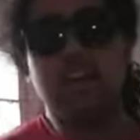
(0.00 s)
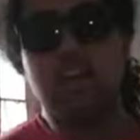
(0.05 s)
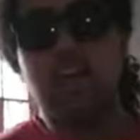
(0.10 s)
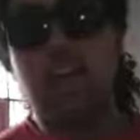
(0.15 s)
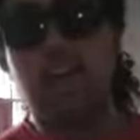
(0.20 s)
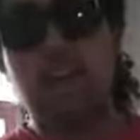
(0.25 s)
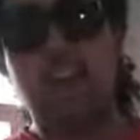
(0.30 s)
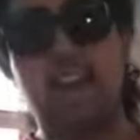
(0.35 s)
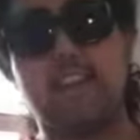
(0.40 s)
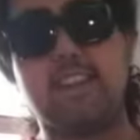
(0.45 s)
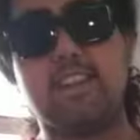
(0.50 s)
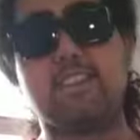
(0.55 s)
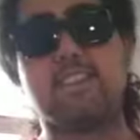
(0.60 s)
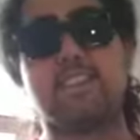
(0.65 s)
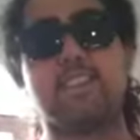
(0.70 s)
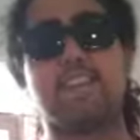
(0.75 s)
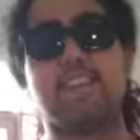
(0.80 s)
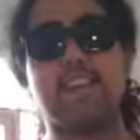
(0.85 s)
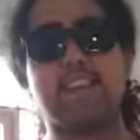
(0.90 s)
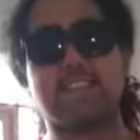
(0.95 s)
Alright,
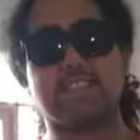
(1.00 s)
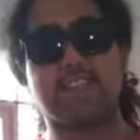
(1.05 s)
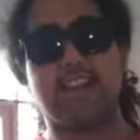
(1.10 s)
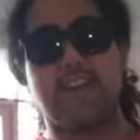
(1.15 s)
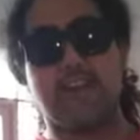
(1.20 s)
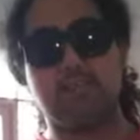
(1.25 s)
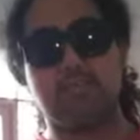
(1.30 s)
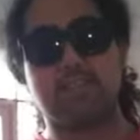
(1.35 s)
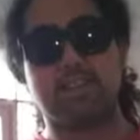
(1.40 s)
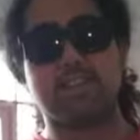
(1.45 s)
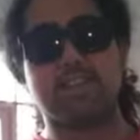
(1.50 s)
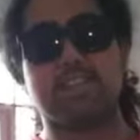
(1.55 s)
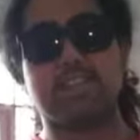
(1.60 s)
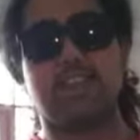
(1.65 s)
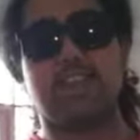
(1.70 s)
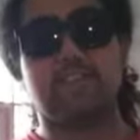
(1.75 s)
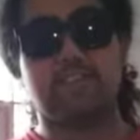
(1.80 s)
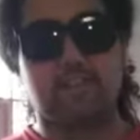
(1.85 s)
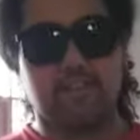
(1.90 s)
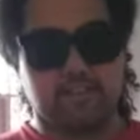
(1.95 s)
today's topic is
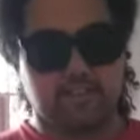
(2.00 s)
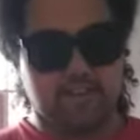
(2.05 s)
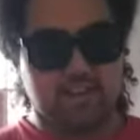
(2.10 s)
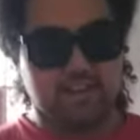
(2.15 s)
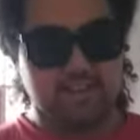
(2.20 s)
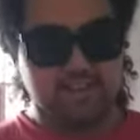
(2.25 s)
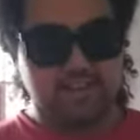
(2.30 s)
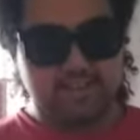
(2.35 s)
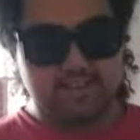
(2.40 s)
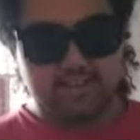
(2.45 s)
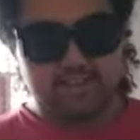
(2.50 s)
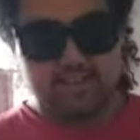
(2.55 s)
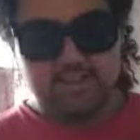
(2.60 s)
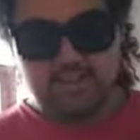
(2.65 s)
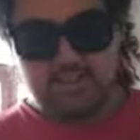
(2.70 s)
self-defense.